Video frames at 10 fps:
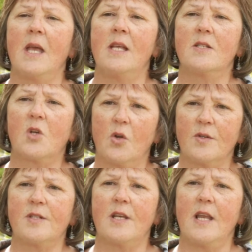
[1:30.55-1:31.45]
It's
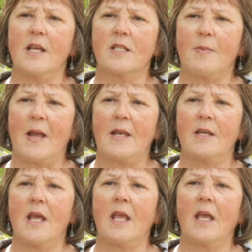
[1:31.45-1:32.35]
constantly
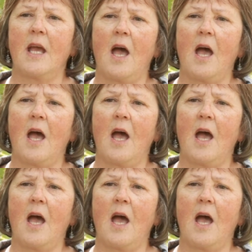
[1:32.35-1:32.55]
expanding,